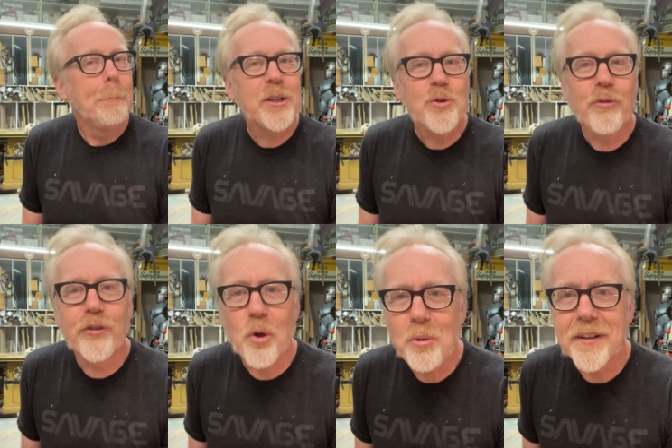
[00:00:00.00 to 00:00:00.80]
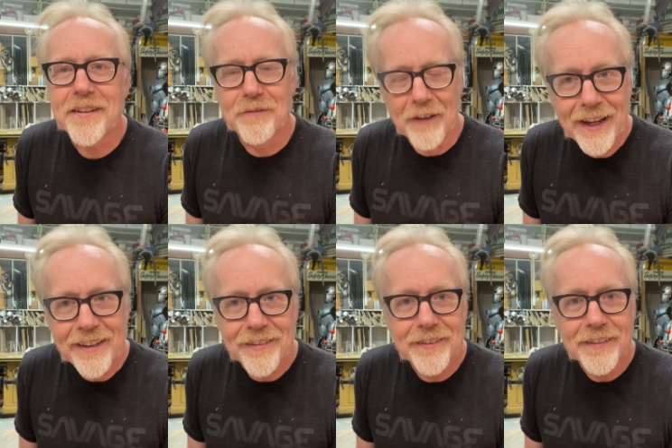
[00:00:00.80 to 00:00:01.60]
But you sold a
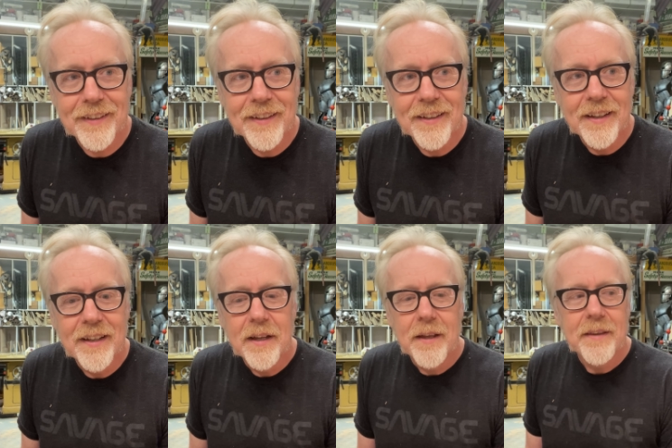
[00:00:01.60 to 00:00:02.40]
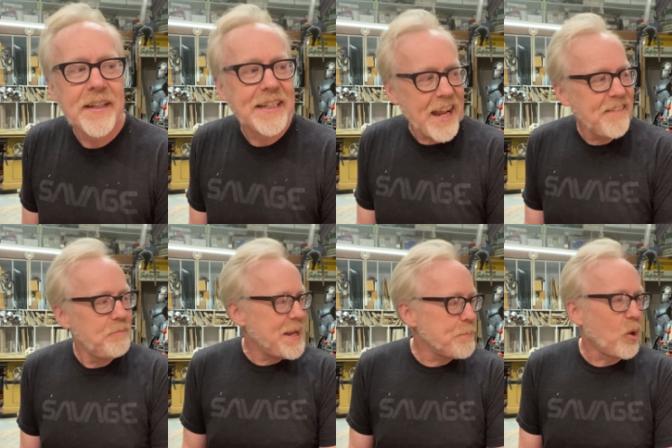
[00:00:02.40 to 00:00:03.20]
device that gave
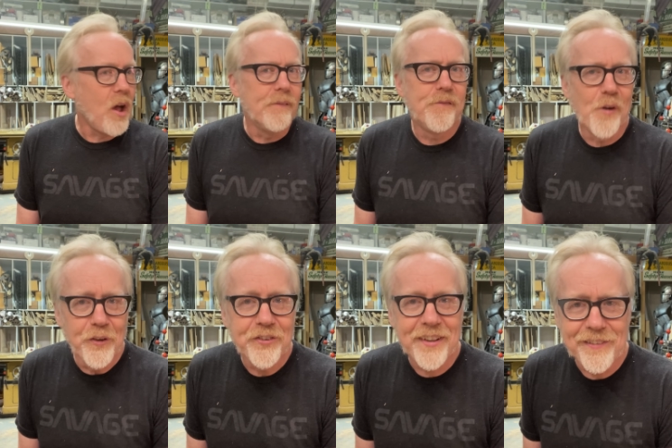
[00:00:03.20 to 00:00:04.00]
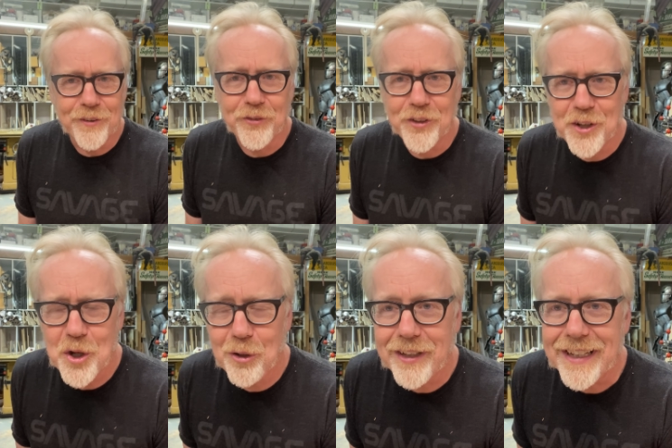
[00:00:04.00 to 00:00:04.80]
people a false sense of
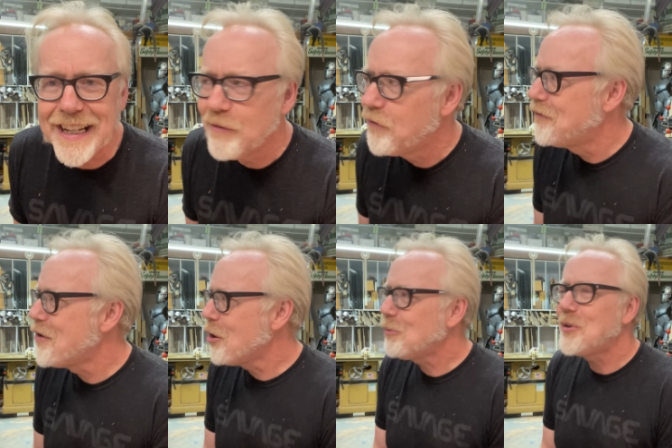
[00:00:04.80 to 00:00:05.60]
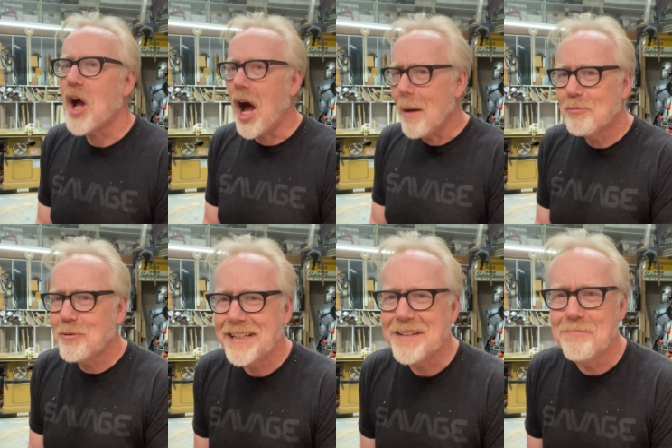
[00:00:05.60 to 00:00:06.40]
security in forward
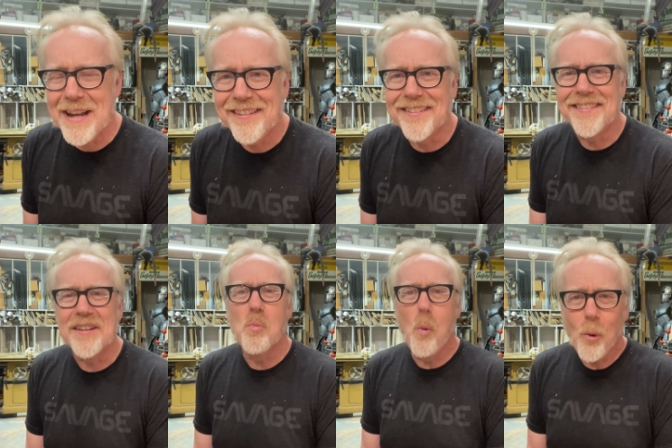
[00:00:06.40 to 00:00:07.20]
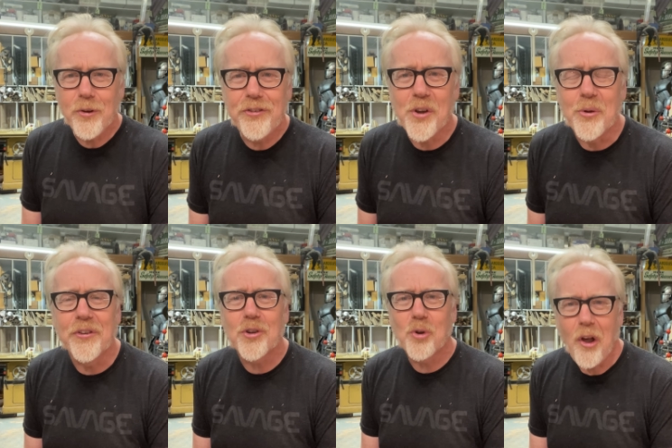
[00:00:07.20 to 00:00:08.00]
operating bases in war zones
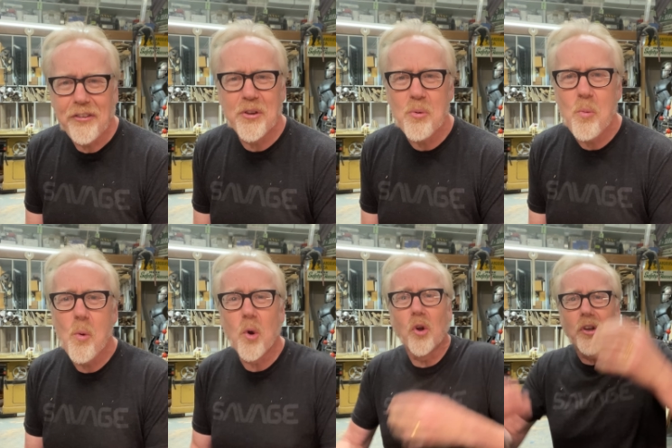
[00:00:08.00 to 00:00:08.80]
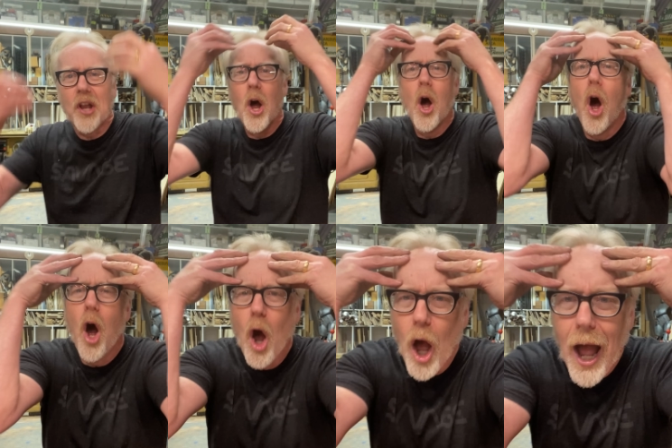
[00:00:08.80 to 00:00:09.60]
across the world
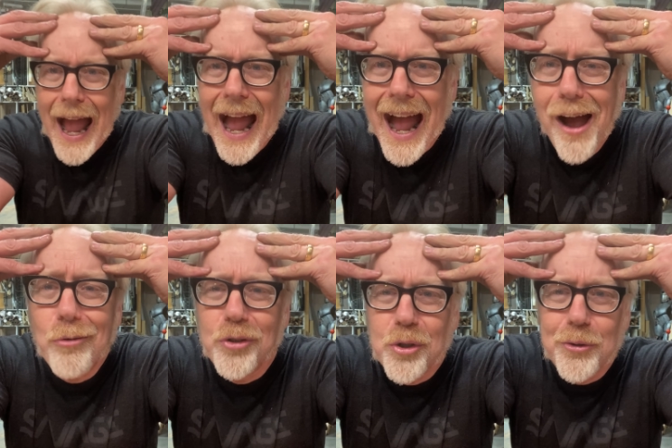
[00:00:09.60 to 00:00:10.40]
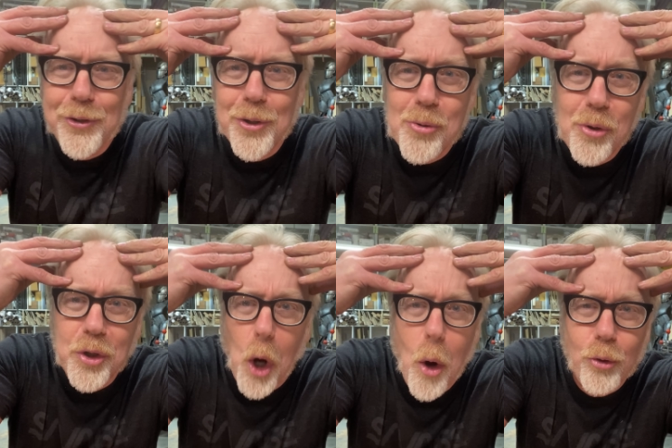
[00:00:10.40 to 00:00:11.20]
how do you
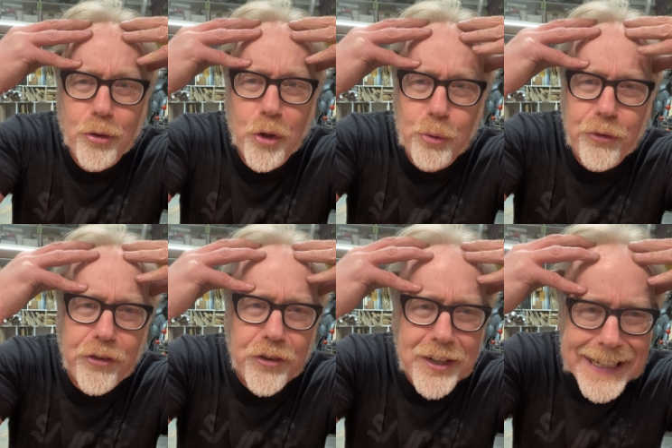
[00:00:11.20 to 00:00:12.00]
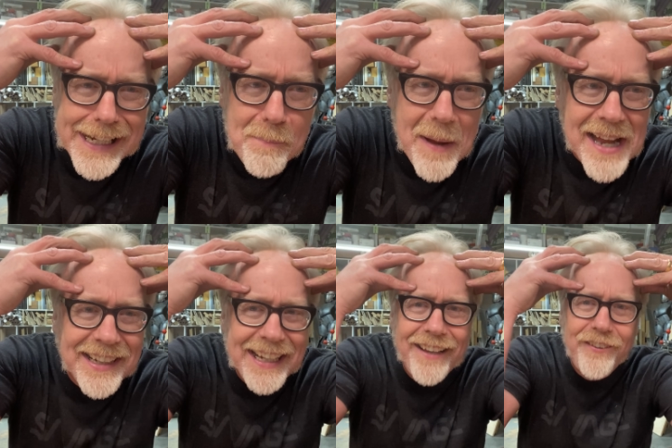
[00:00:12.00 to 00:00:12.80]
go to sleep
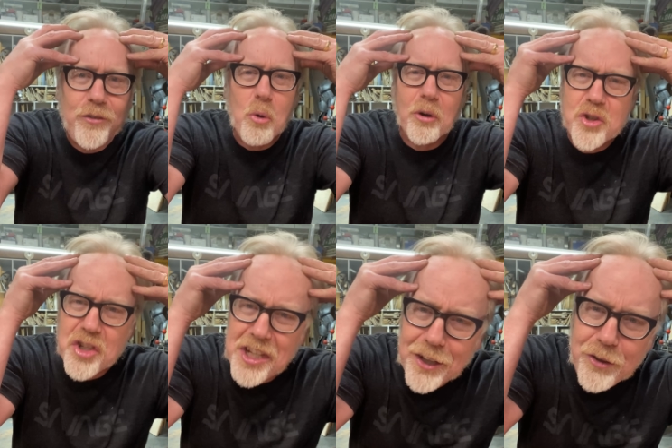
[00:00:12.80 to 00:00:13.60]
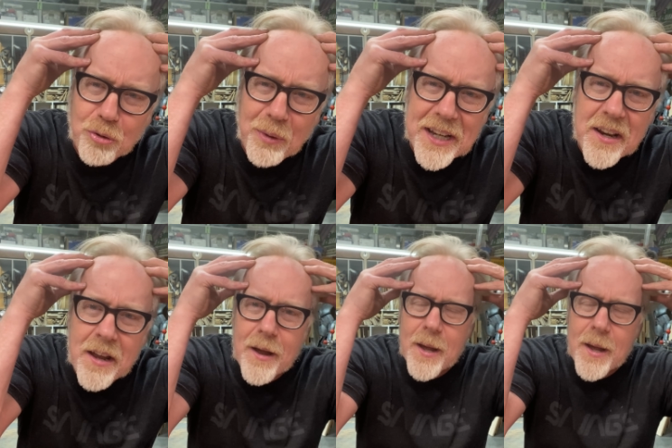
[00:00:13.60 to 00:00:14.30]
and kiss your children